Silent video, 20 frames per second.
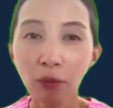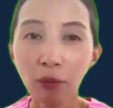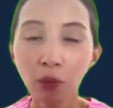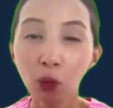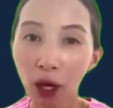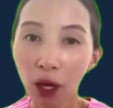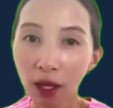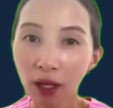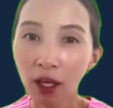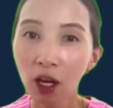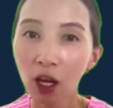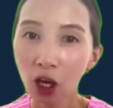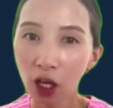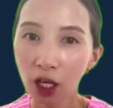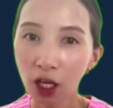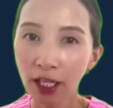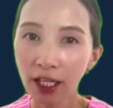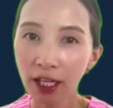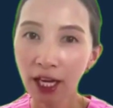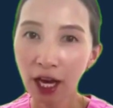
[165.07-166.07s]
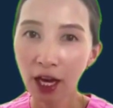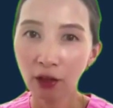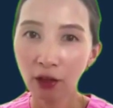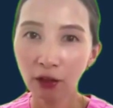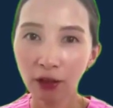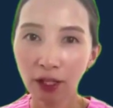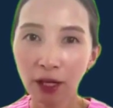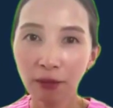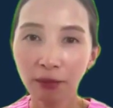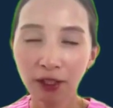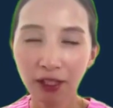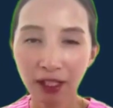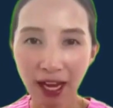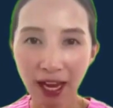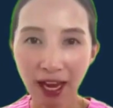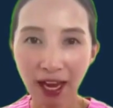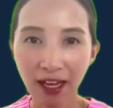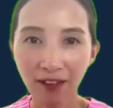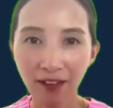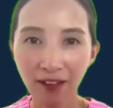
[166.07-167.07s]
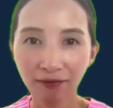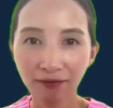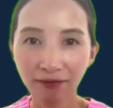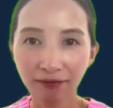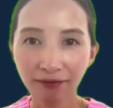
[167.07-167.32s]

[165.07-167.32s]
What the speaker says: one learning outcome today.